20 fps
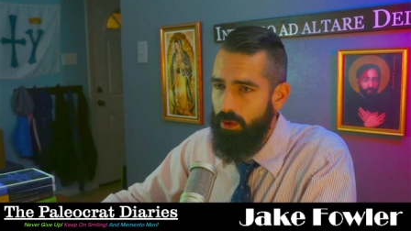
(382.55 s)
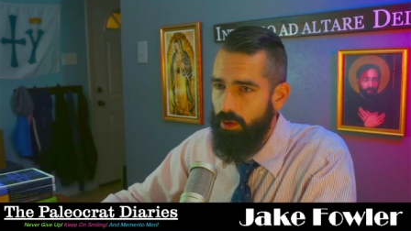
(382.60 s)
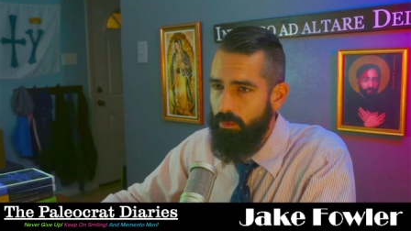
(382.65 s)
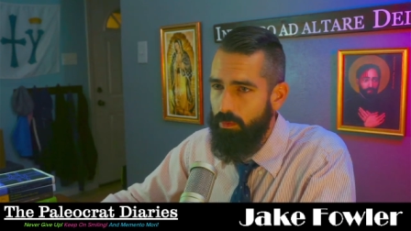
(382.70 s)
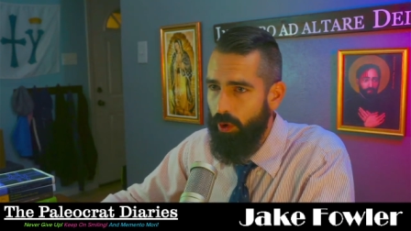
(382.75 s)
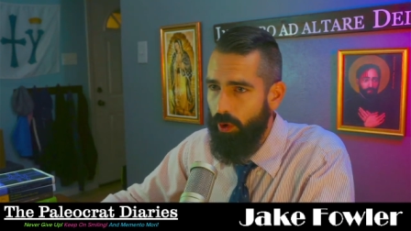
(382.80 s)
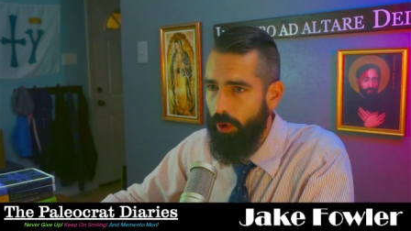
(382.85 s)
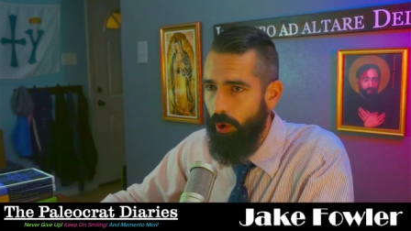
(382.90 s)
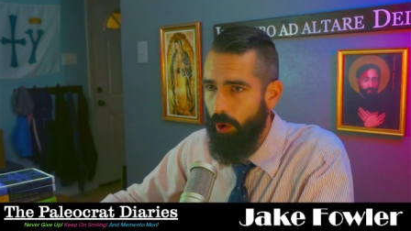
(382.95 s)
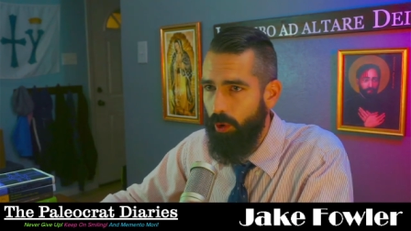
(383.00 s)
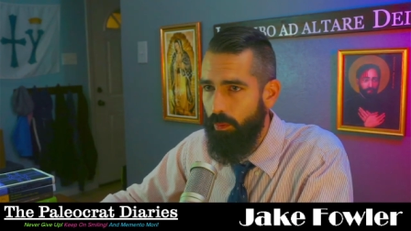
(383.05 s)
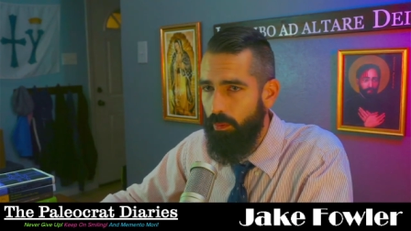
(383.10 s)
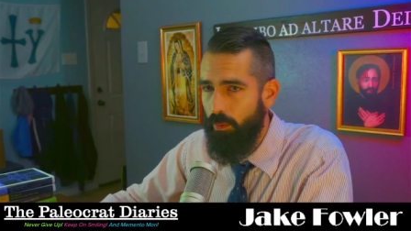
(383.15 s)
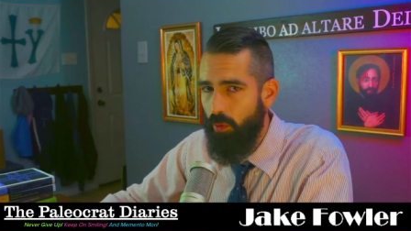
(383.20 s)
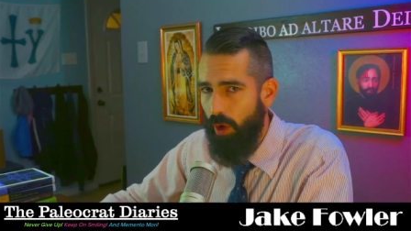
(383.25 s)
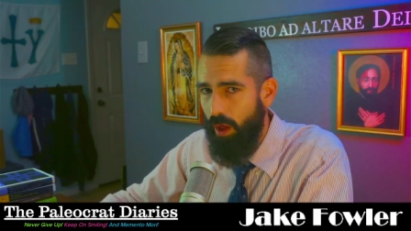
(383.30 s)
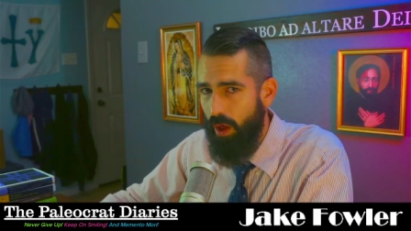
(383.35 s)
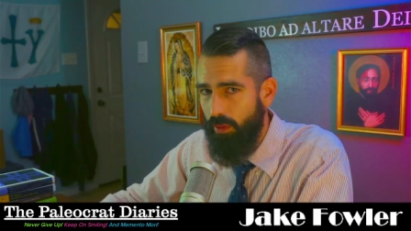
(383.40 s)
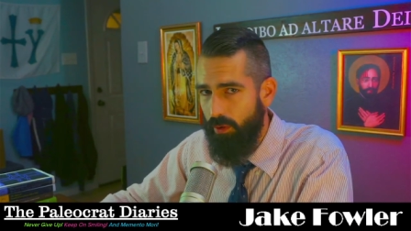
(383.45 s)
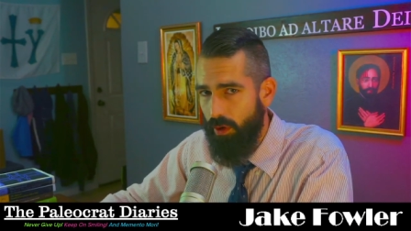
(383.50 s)
but her
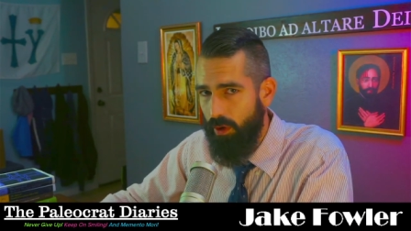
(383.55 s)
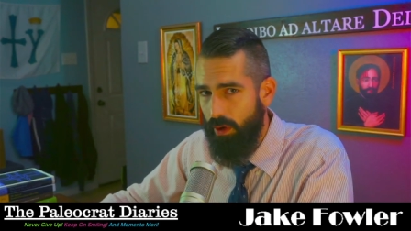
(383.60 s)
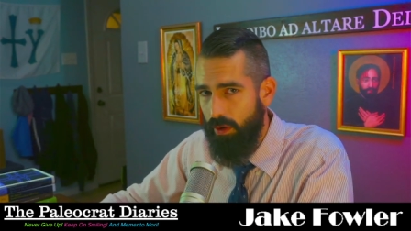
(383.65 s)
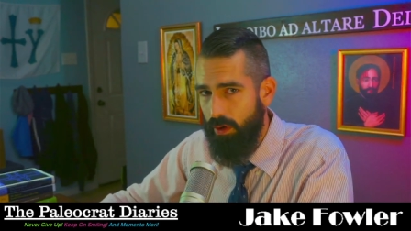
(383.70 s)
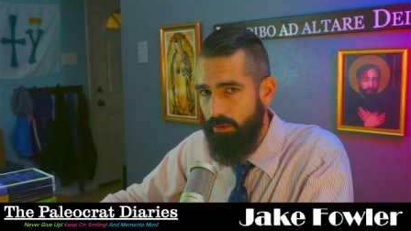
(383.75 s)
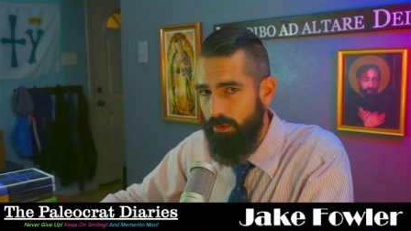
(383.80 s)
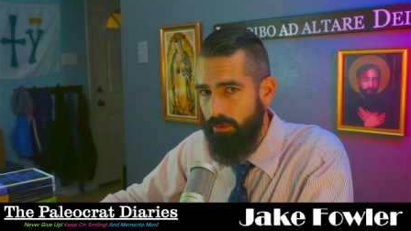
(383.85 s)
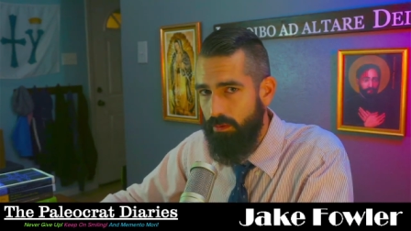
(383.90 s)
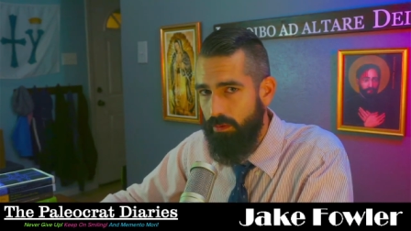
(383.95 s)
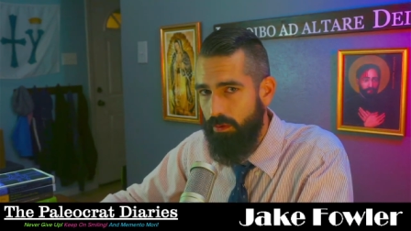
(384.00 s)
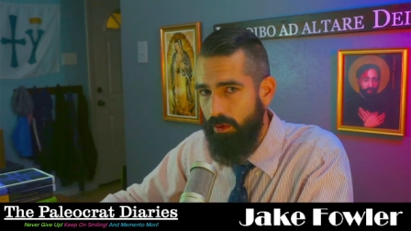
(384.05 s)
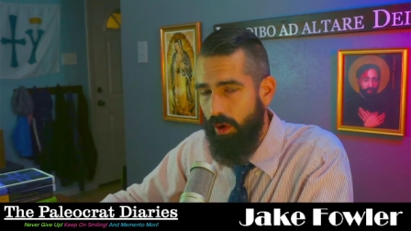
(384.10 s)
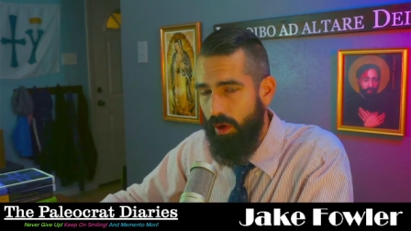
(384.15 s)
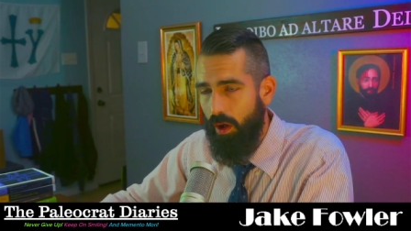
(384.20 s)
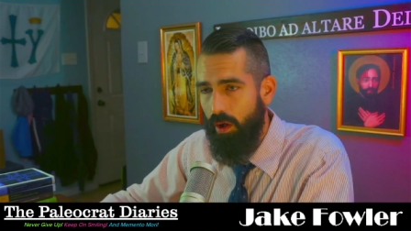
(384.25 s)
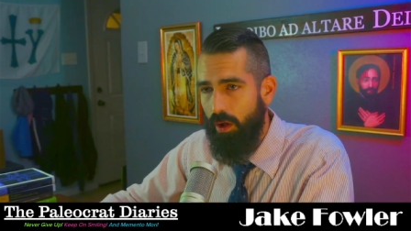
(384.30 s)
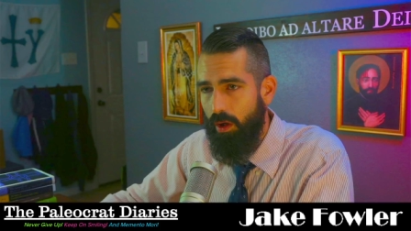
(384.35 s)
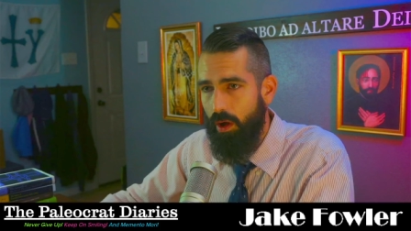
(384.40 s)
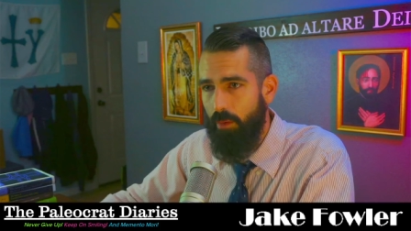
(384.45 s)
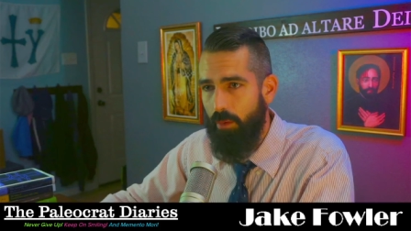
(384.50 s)
brother,
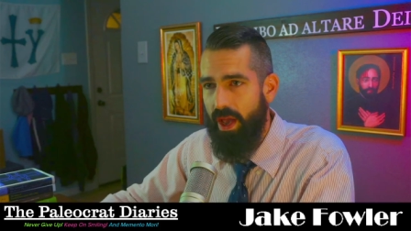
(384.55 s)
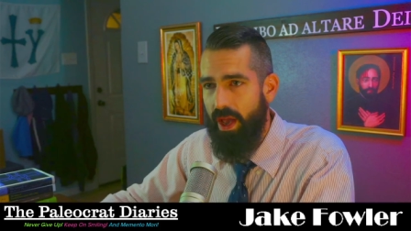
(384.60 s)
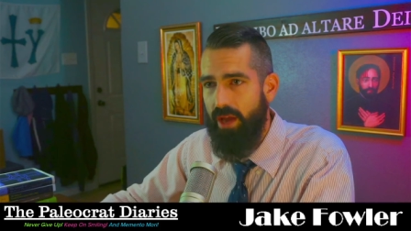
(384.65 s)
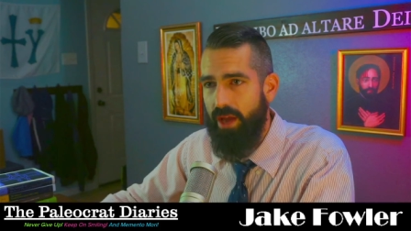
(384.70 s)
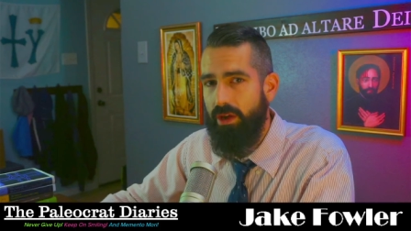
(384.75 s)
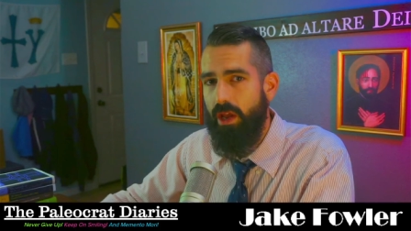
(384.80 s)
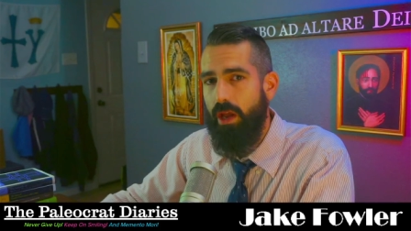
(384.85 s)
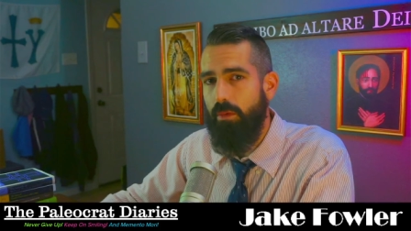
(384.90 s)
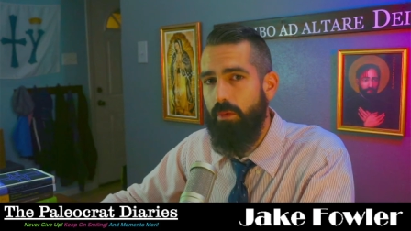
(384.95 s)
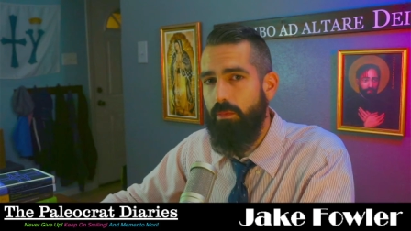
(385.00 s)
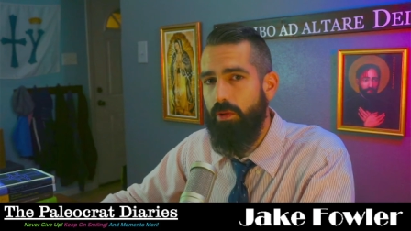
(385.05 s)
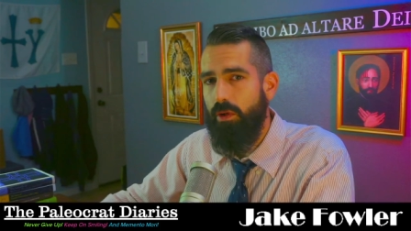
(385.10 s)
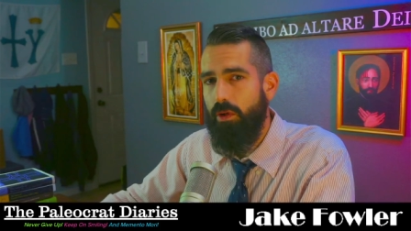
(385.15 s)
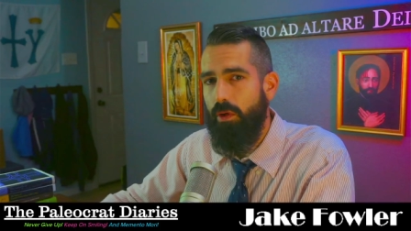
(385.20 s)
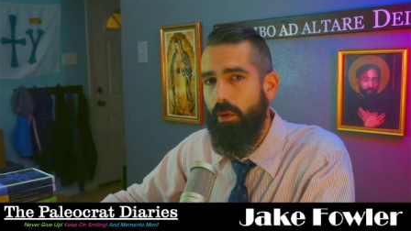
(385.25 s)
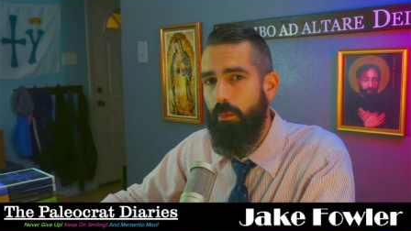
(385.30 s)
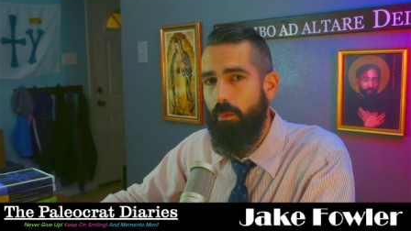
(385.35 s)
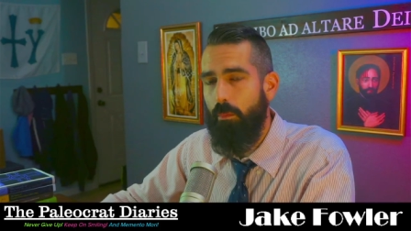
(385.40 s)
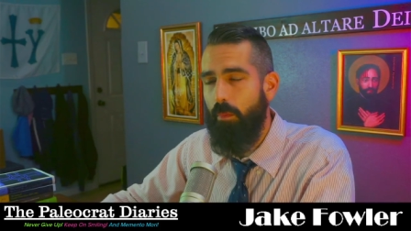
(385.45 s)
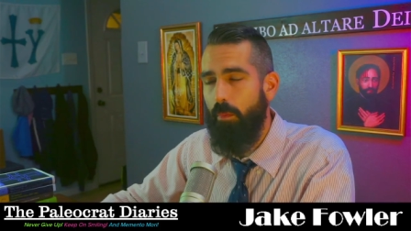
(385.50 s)
a man named
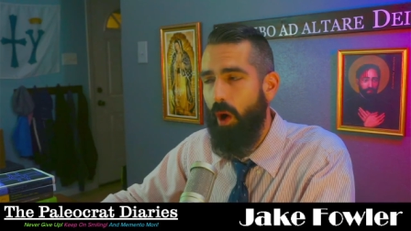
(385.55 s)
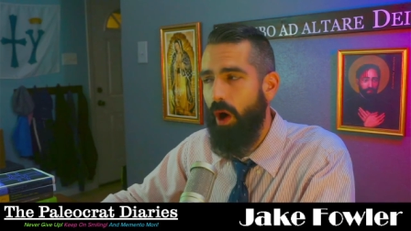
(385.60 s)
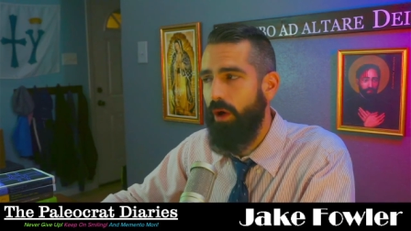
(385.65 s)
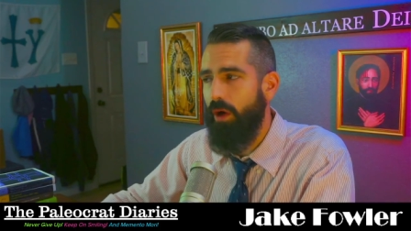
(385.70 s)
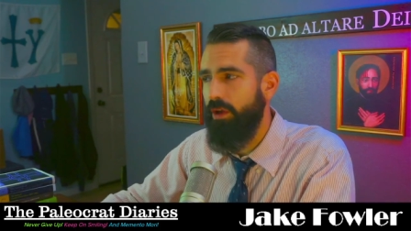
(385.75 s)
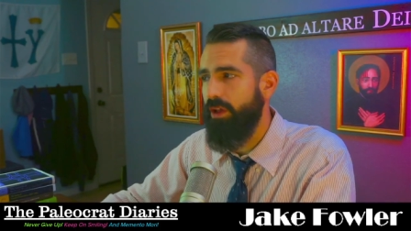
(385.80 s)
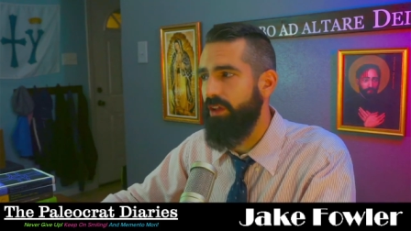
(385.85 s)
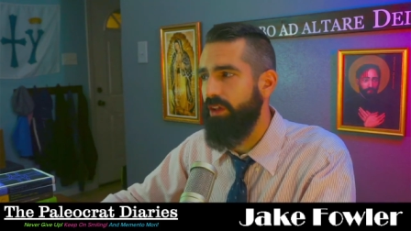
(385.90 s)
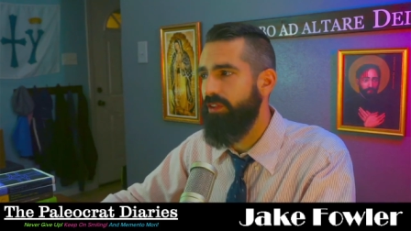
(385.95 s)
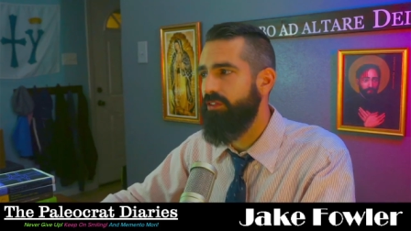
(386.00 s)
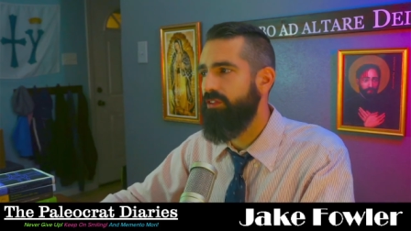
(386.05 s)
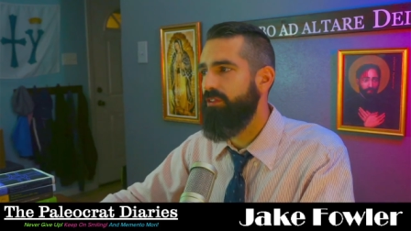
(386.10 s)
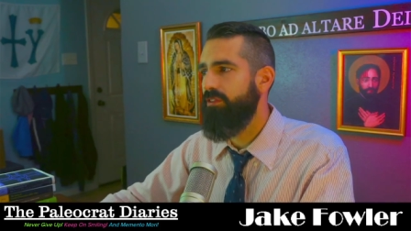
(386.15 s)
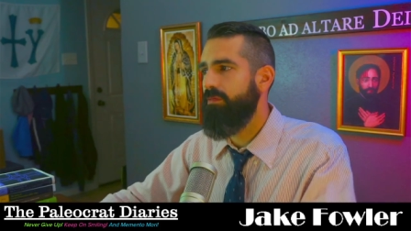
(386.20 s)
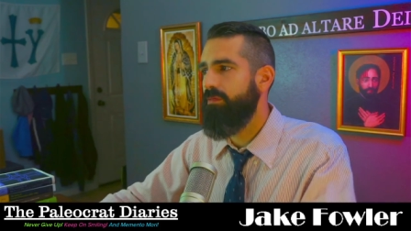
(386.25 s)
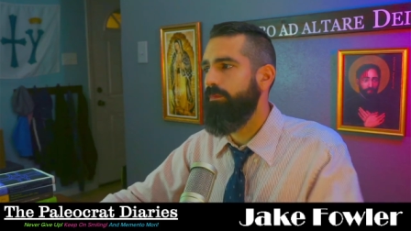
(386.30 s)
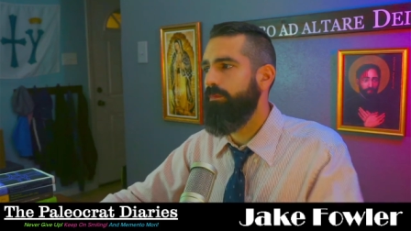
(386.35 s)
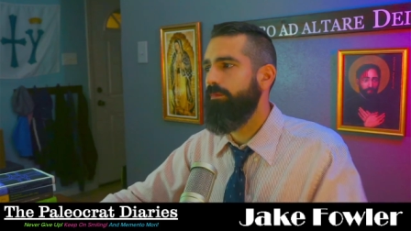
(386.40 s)
Bardas,